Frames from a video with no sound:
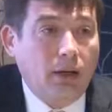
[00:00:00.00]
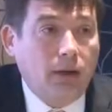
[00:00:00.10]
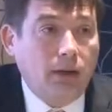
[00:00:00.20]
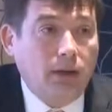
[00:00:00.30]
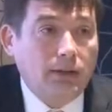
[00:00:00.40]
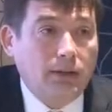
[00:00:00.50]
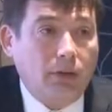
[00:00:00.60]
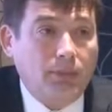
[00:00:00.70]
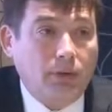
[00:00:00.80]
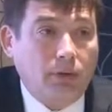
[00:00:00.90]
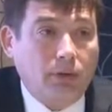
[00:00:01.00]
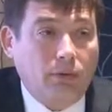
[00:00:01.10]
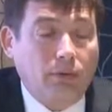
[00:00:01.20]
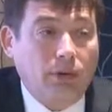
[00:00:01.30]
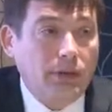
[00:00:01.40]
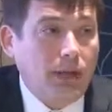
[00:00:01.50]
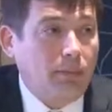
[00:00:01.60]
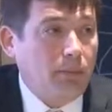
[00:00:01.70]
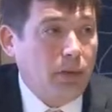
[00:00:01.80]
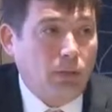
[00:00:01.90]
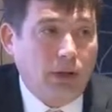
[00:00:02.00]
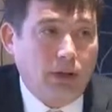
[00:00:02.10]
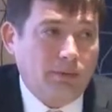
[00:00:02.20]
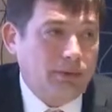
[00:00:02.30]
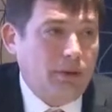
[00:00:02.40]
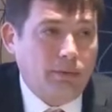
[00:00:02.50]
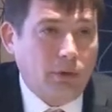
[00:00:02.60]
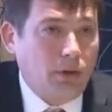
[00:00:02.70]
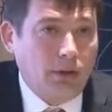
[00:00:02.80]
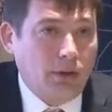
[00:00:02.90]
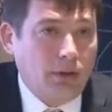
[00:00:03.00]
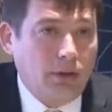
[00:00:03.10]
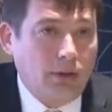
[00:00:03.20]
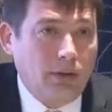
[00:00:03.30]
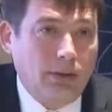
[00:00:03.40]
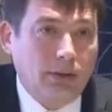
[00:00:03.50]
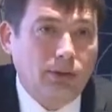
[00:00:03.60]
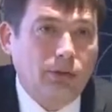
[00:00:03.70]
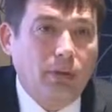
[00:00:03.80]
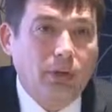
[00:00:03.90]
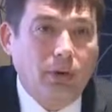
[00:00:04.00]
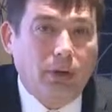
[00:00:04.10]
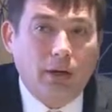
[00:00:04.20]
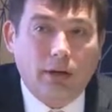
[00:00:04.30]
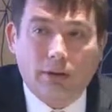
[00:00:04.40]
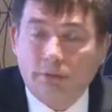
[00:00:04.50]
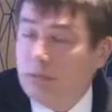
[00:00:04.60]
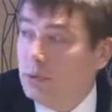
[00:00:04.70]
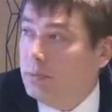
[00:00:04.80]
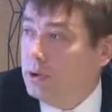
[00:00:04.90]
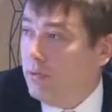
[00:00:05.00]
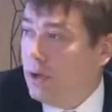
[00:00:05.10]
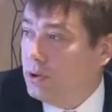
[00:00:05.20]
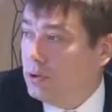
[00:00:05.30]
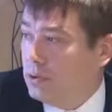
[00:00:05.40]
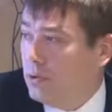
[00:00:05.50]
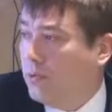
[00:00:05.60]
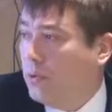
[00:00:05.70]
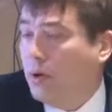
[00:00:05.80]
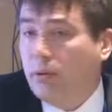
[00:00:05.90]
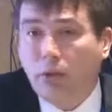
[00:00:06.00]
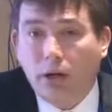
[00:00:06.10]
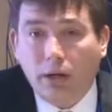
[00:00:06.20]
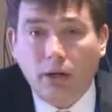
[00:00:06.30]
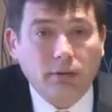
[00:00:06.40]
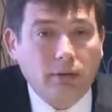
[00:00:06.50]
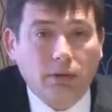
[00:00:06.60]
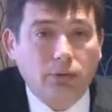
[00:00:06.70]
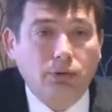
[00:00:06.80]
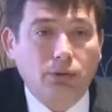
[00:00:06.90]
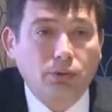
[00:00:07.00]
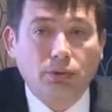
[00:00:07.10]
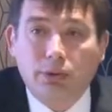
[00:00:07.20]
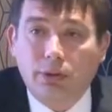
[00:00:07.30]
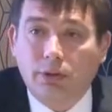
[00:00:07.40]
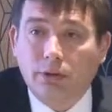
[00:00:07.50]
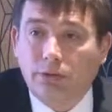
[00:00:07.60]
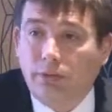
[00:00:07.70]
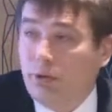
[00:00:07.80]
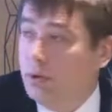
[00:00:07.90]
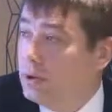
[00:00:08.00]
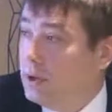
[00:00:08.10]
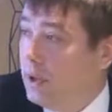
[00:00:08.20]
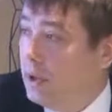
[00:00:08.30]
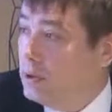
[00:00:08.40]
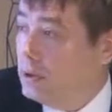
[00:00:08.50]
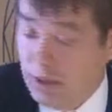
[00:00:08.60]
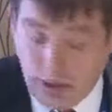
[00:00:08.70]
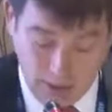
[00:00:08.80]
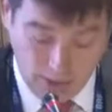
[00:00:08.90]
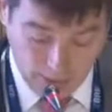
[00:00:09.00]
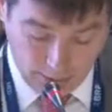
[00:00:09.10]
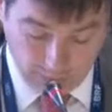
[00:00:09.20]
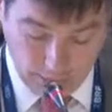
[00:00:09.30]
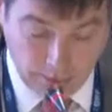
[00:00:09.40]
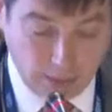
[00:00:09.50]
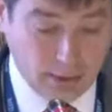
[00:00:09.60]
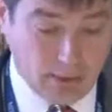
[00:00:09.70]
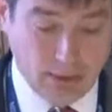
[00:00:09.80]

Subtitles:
except this number, we have several extremely rare observations of foreign body. That was tooth in sphenoid sinus and